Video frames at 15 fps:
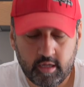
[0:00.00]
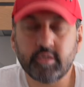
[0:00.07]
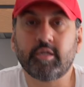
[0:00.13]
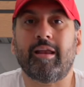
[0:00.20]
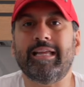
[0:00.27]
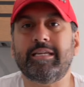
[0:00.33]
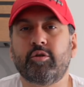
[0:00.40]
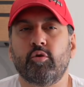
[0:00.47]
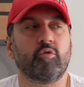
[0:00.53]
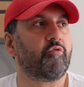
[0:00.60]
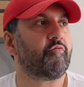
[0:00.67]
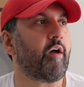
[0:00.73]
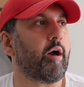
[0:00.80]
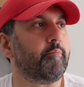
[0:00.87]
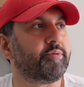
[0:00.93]
So let's talk
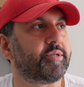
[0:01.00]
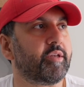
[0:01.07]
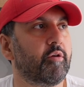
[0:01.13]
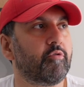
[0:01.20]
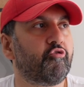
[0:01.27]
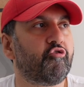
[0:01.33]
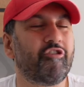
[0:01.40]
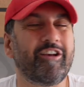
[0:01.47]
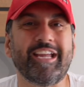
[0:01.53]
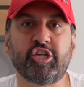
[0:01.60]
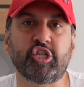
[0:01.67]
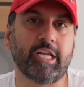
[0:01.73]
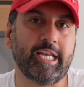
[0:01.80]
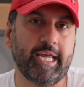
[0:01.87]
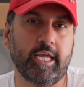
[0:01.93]
rub. So
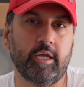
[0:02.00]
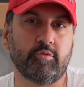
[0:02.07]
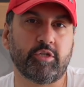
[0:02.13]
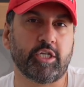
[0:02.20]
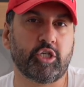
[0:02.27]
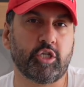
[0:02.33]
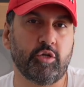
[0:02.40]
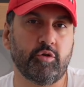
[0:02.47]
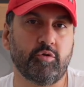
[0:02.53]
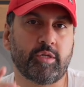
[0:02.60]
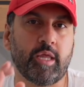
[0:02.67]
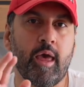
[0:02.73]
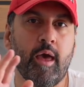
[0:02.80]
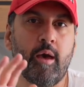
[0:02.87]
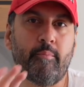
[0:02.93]
traditionally, you would just use
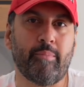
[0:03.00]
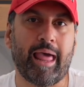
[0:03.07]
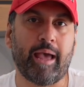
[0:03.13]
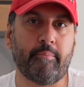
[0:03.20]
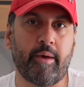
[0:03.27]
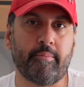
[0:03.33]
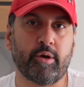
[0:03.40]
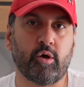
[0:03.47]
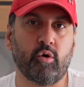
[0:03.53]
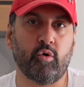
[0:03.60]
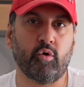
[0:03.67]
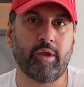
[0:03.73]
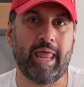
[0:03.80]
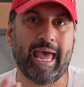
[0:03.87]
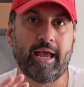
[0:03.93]
black
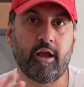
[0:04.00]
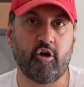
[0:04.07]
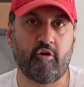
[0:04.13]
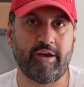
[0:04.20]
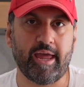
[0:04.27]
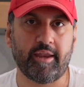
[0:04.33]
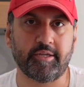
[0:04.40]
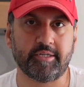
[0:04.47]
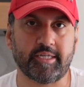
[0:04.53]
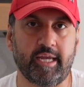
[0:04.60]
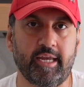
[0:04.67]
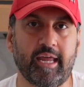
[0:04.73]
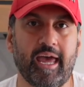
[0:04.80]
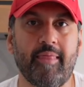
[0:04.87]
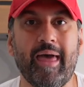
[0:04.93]
peppercorn and coriander
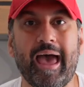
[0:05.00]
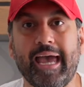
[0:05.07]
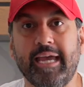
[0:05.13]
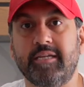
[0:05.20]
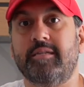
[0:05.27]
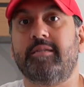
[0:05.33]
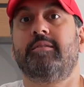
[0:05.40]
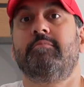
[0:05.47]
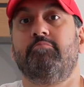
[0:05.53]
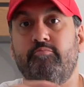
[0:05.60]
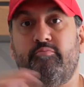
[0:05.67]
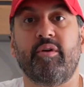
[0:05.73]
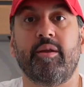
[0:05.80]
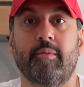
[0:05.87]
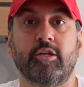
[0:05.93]
seed, and that is
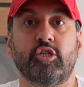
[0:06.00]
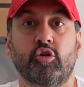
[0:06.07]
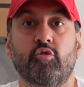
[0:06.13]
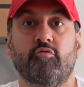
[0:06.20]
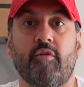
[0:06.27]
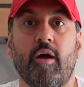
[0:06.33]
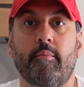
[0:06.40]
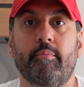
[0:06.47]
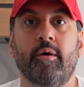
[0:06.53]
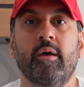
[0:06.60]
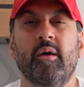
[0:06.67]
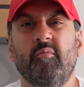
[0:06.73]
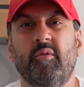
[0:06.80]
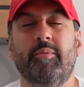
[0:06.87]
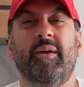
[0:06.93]
pretty much your rub.
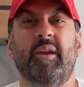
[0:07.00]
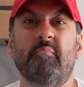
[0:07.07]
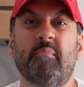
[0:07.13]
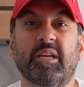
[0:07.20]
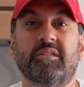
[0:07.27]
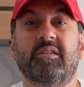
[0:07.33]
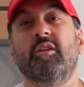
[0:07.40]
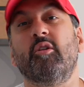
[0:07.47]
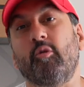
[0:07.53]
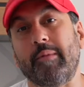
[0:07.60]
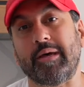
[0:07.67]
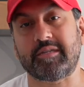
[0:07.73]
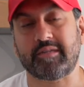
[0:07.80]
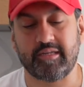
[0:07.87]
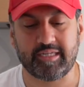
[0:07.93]
With a bit of mustard or
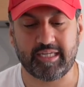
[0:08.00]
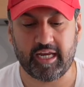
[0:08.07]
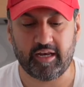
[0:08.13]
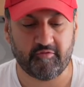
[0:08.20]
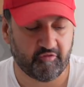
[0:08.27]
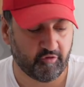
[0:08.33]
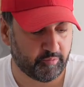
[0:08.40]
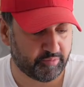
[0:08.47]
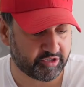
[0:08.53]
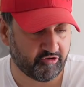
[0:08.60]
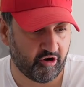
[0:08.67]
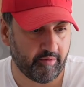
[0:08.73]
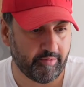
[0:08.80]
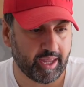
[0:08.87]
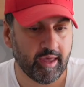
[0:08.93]
mustard seed for
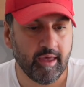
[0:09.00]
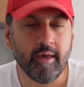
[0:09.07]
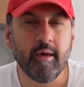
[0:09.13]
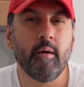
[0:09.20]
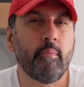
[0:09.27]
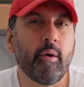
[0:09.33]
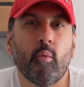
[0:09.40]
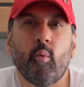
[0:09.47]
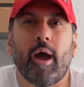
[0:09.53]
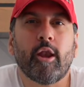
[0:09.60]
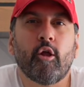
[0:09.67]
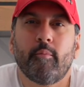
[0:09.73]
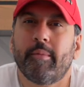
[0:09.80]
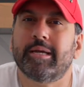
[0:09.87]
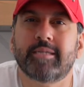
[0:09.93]
pastrami. But why
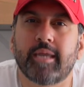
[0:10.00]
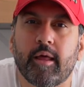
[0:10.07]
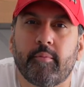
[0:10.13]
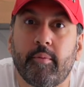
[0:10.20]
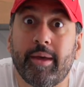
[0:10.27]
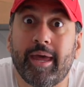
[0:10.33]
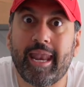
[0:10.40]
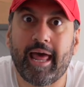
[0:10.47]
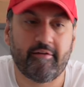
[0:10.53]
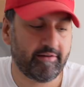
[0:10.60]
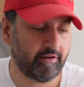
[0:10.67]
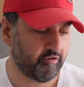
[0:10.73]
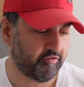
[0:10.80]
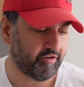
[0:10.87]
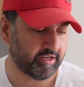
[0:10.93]
not mix it up a bit and have a
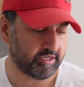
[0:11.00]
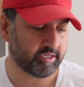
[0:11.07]
little fun?